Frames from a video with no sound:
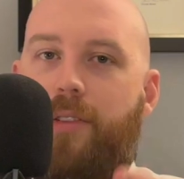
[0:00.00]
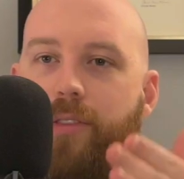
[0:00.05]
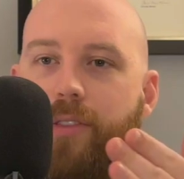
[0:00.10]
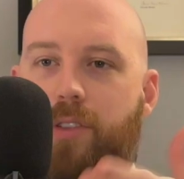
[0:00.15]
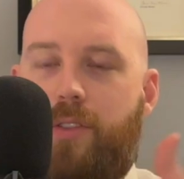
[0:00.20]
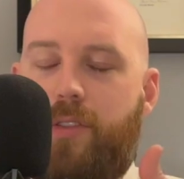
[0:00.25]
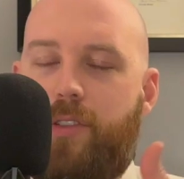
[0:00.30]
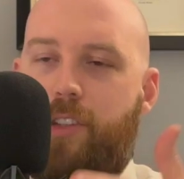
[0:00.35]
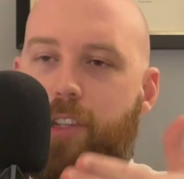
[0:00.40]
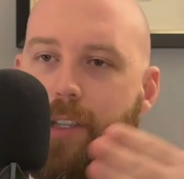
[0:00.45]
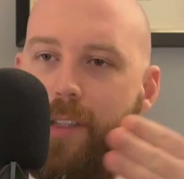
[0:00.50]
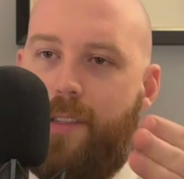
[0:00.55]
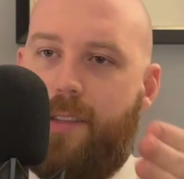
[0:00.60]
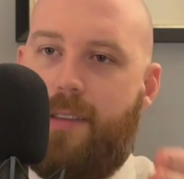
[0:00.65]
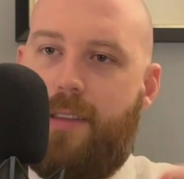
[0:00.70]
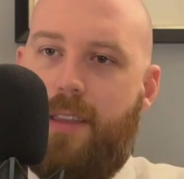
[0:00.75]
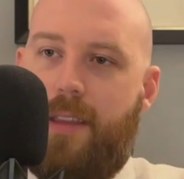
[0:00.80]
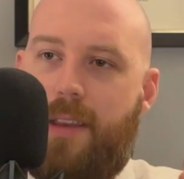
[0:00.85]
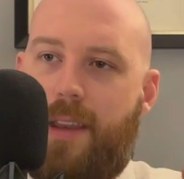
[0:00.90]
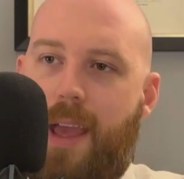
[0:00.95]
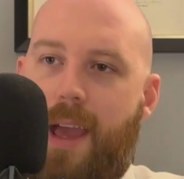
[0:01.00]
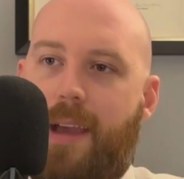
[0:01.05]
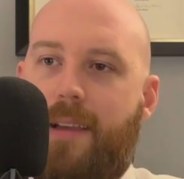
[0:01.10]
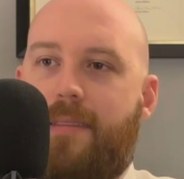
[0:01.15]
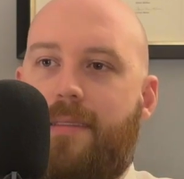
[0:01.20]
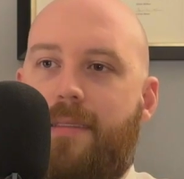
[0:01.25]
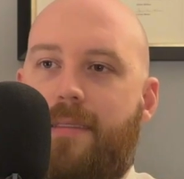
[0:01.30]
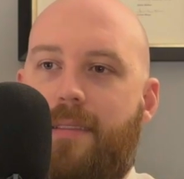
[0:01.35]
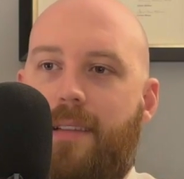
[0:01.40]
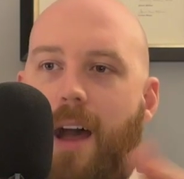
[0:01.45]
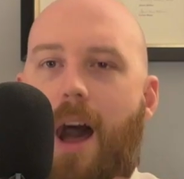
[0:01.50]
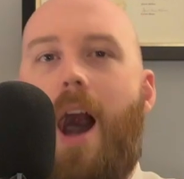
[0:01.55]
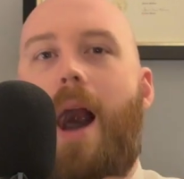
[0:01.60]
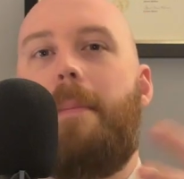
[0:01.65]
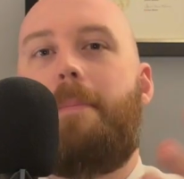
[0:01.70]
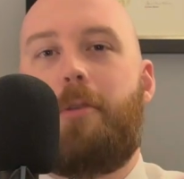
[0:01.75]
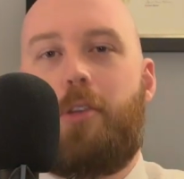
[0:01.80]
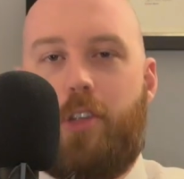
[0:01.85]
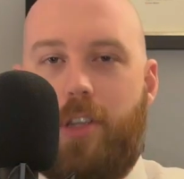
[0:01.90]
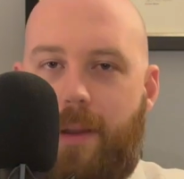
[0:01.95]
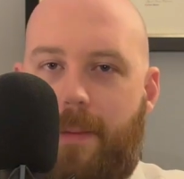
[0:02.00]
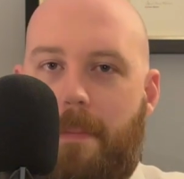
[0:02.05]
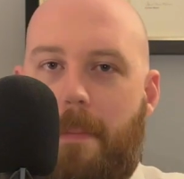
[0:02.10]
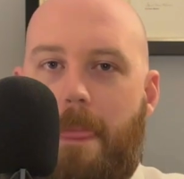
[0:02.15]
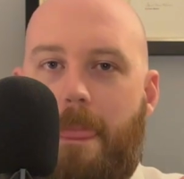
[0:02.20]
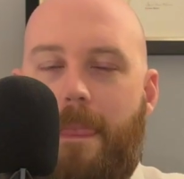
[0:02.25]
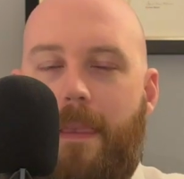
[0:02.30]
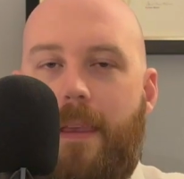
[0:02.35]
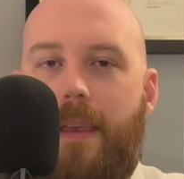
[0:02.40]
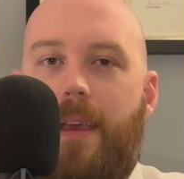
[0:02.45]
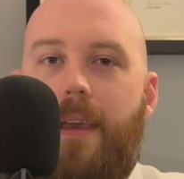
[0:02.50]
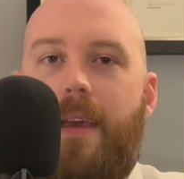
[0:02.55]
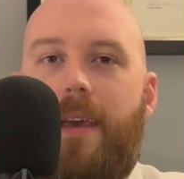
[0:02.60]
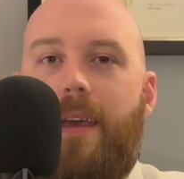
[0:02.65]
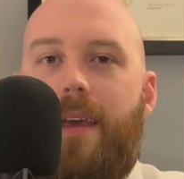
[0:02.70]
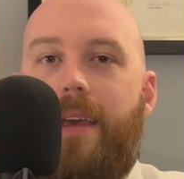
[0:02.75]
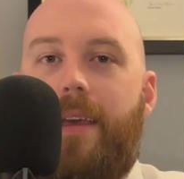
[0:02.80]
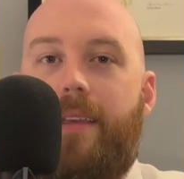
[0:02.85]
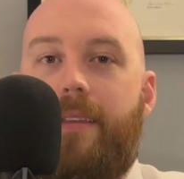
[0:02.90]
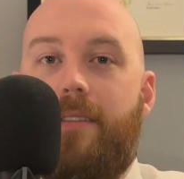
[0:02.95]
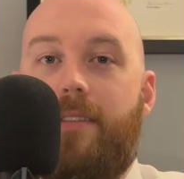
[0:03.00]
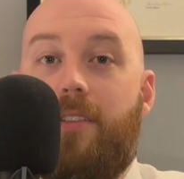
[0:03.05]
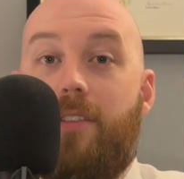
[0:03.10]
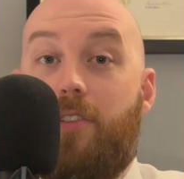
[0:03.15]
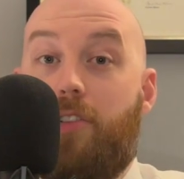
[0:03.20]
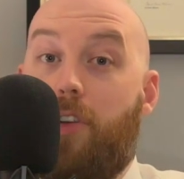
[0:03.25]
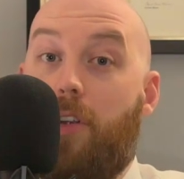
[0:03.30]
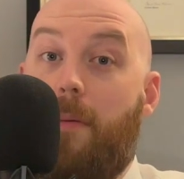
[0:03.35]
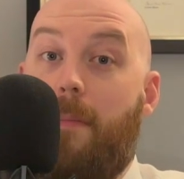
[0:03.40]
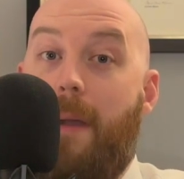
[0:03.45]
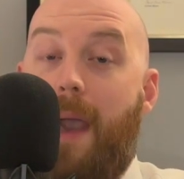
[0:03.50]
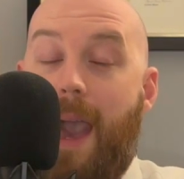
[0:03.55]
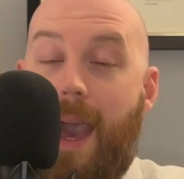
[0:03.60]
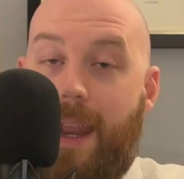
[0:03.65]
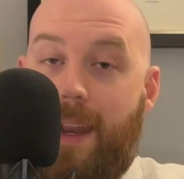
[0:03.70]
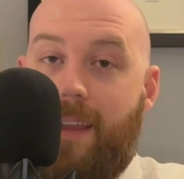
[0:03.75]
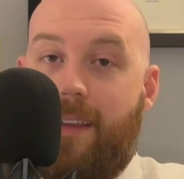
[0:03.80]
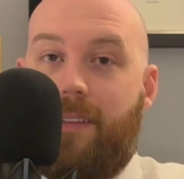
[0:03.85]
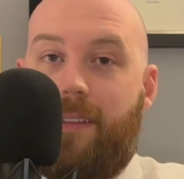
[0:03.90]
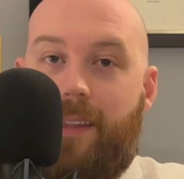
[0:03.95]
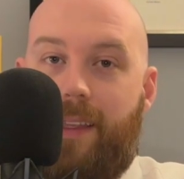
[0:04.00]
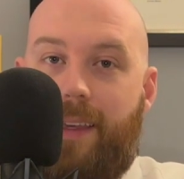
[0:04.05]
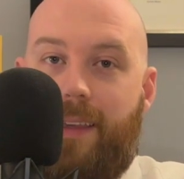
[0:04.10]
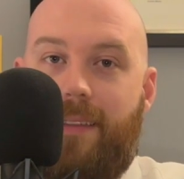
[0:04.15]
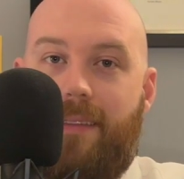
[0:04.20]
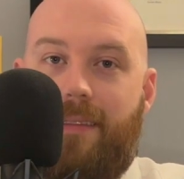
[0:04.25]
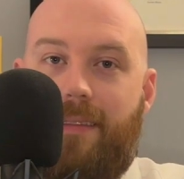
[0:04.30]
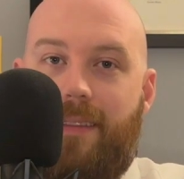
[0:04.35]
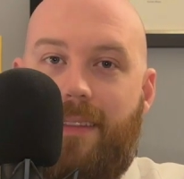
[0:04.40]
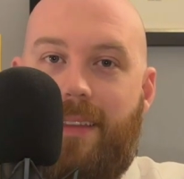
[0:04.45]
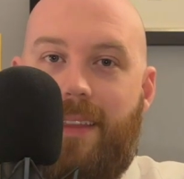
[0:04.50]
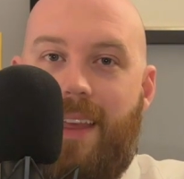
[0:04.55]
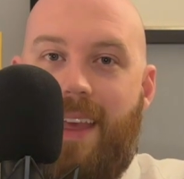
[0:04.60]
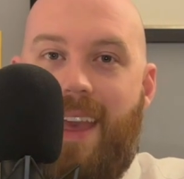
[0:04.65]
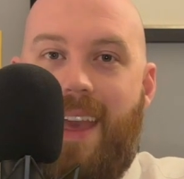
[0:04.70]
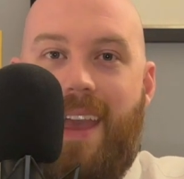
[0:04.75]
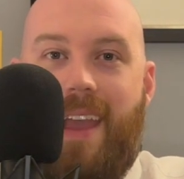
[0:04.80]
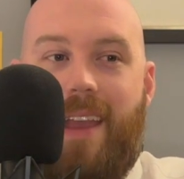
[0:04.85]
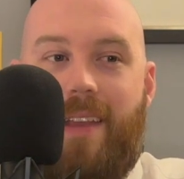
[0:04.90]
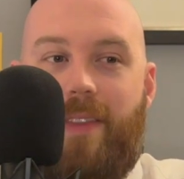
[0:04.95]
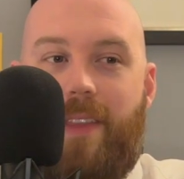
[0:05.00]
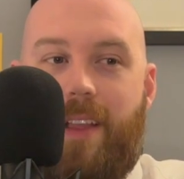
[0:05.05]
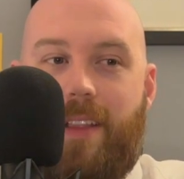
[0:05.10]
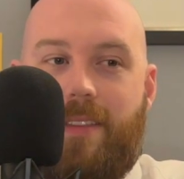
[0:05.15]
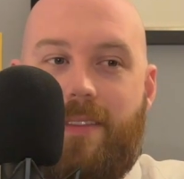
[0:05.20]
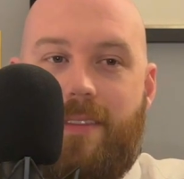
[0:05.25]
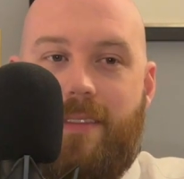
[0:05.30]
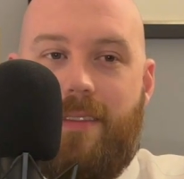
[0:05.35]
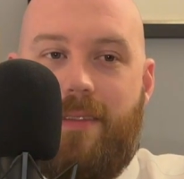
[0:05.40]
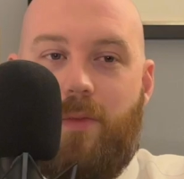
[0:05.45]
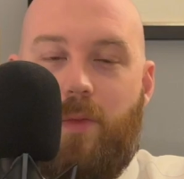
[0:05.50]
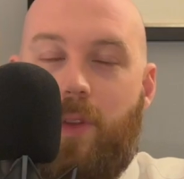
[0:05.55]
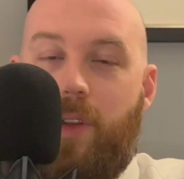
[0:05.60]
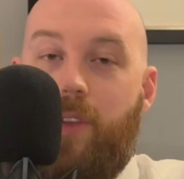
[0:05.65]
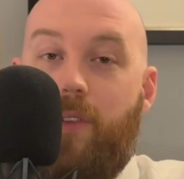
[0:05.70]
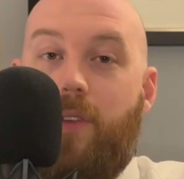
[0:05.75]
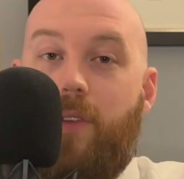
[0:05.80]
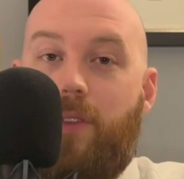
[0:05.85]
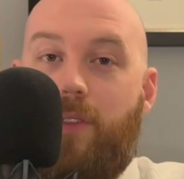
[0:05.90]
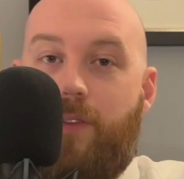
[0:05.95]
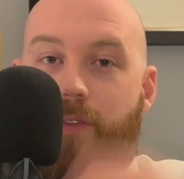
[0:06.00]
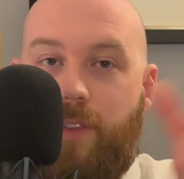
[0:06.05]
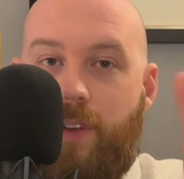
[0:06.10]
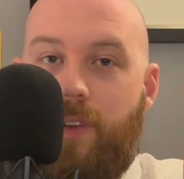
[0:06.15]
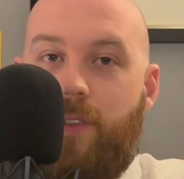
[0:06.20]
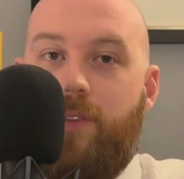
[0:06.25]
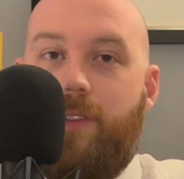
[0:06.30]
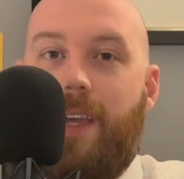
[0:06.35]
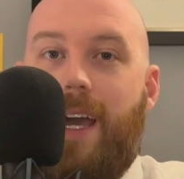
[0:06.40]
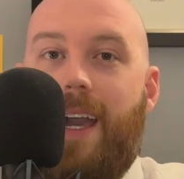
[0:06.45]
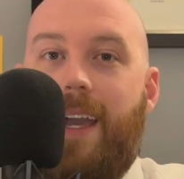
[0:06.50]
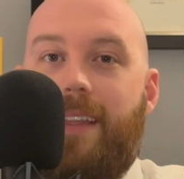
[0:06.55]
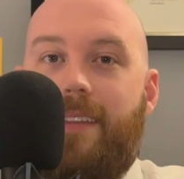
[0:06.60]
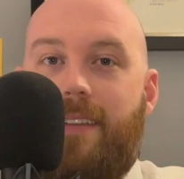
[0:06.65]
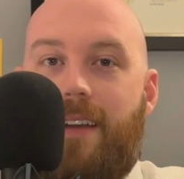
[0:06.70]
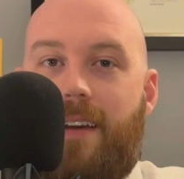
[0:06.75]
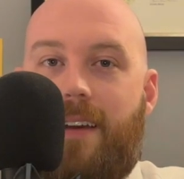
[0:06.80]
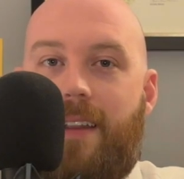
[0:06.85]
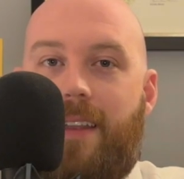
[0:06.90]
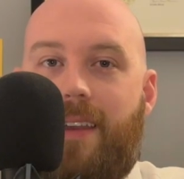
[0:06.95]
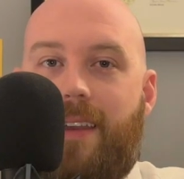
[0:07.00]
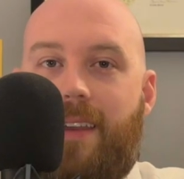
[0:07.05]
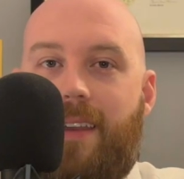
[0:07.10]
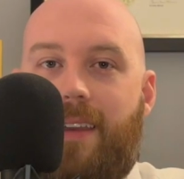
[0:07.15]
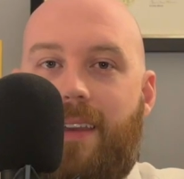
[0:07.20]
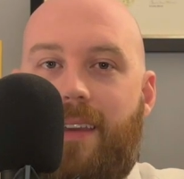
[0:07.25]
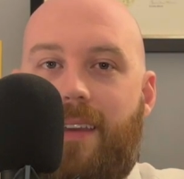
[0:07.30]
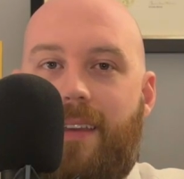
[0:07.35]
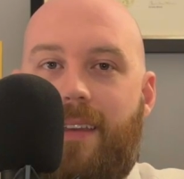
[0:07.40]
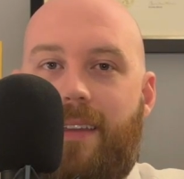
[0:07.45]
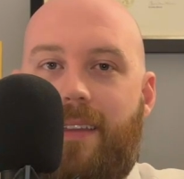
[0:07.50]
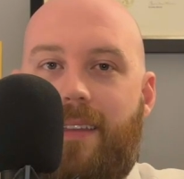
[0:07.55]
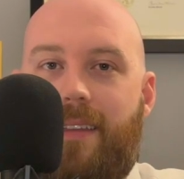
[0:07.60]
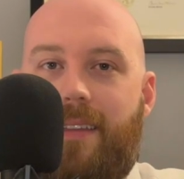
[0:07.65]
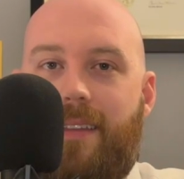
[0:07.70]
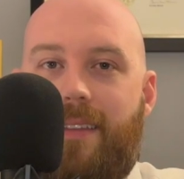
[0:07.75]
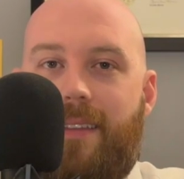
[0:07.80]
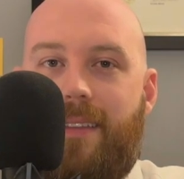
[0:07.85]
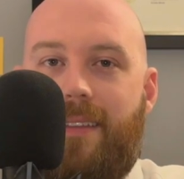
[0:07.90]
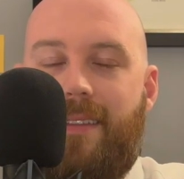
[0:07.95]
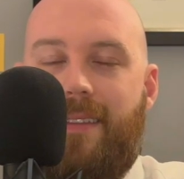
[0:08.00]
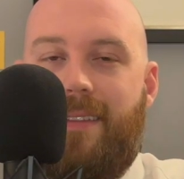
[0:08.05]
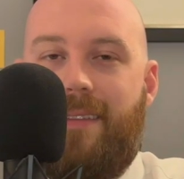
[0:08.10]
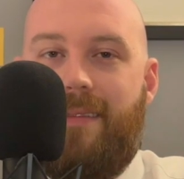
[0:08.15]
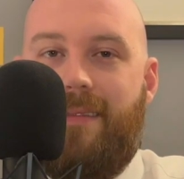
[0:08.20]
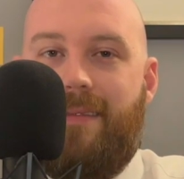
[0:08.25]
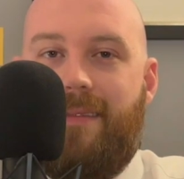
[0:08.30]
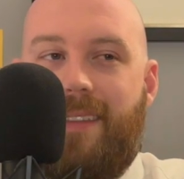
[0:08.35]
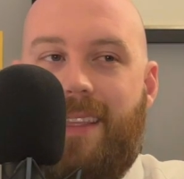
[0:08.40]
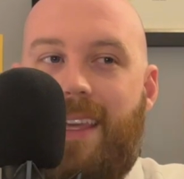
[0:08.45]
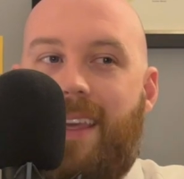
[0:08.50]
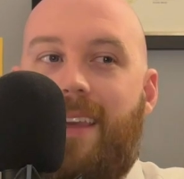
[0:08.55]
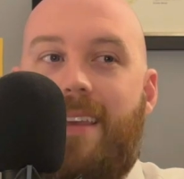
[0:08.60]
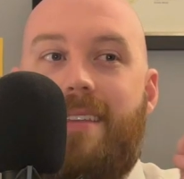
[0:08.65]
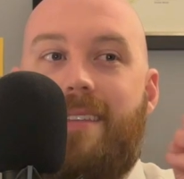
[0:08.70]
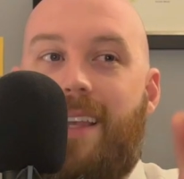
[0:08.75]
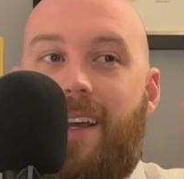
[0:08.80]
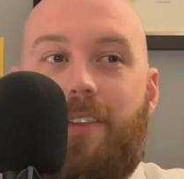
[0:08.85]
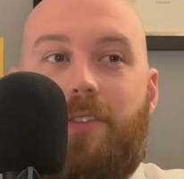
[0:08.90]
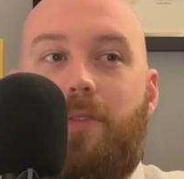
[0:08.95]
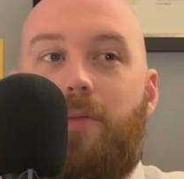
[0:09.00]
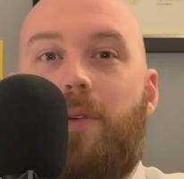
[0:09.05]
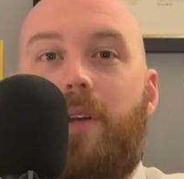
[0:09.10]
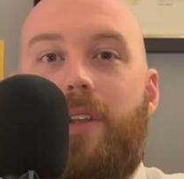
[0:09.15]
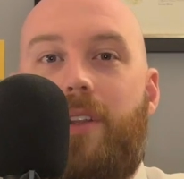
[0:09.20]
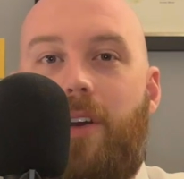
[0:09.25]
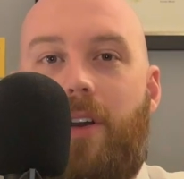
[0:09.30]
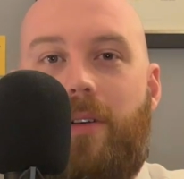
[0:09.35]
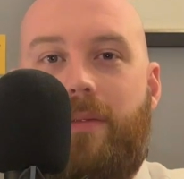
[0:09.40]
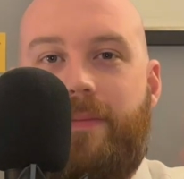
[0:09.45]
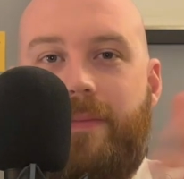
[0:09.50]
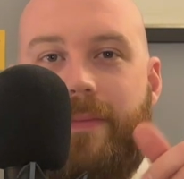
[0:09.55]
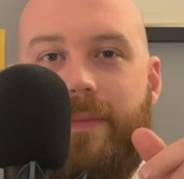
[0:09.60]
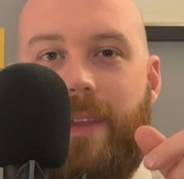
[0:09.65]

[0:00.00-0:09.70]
So it's just the next option is chromatically, and that's when you can throw diatonic keys out the window.